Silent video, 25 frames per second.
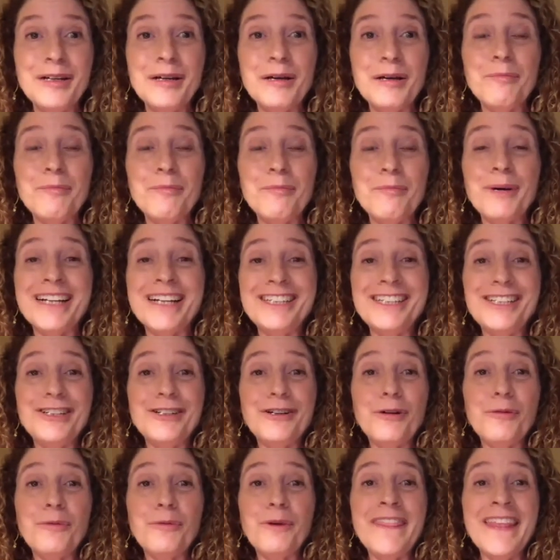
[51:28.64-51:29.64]
But, you
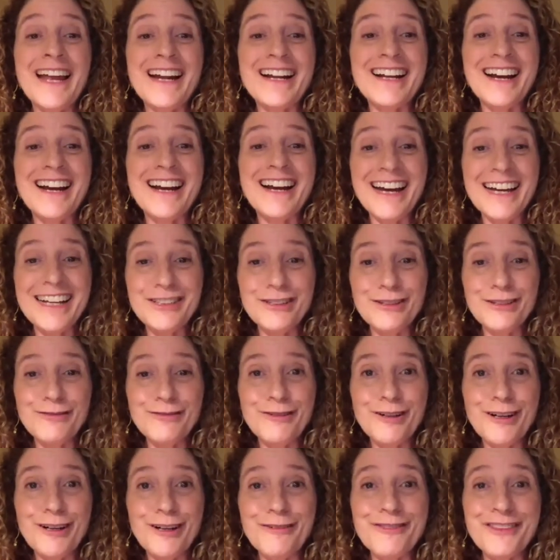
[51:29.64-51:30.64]
know, when that guy dove
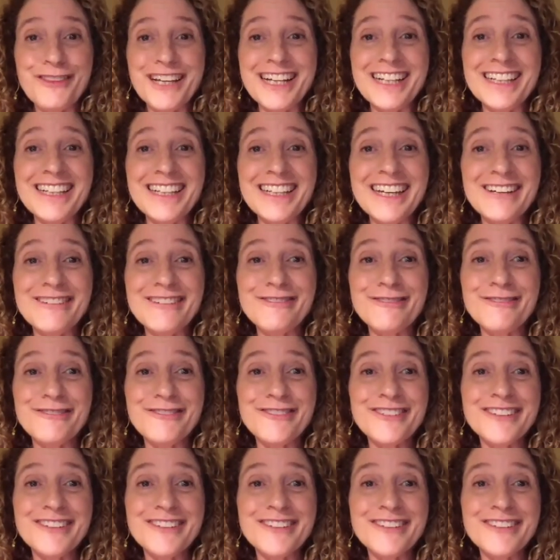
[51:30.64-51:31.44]
off the cliff,